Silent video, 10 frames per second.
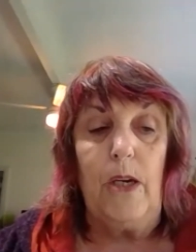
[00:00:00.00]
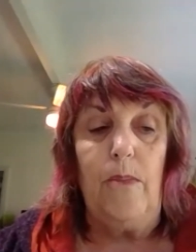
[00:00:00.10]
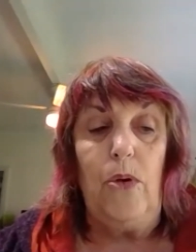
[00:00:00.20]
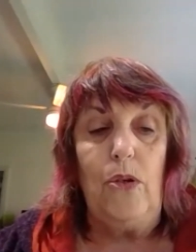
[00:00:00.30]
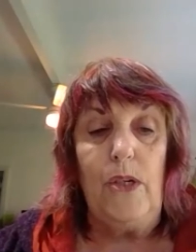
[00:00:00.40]

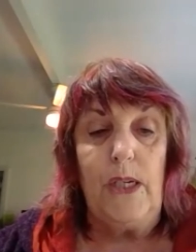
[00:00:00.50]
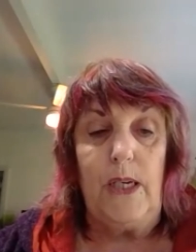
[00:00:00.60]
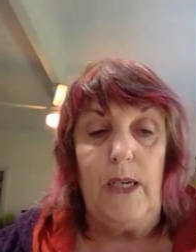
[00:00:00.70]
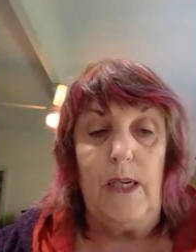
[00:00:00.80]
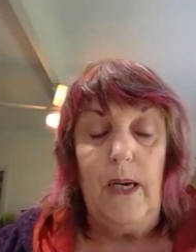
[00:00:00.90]

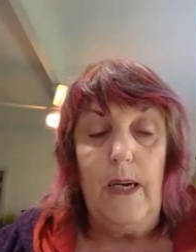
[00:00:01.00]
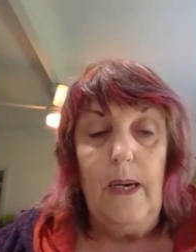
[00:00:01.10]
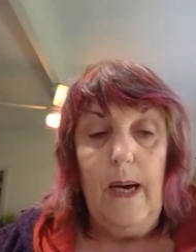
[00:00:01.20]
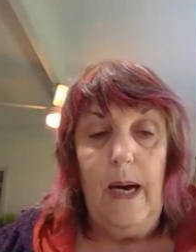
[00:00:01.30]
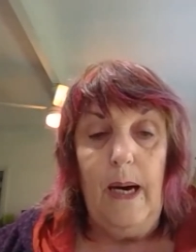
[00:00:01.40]
community
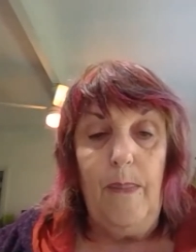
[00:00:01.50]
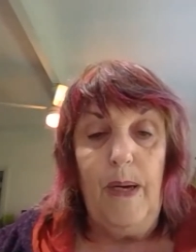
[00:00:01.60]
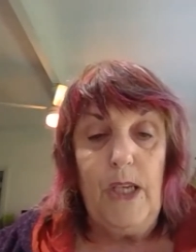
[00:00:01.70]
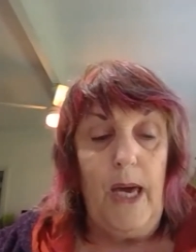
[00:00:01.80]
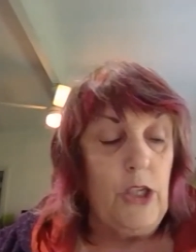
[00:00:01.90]

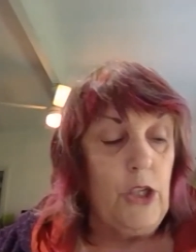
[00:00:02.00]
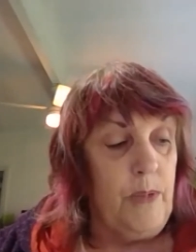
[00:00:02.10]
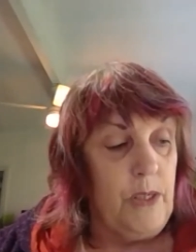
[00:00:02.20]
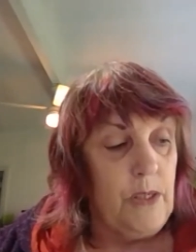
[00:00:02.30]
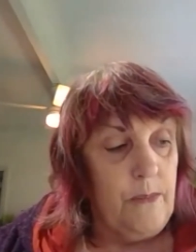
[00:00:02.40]

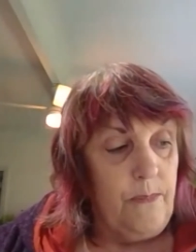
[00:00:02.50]
attachment.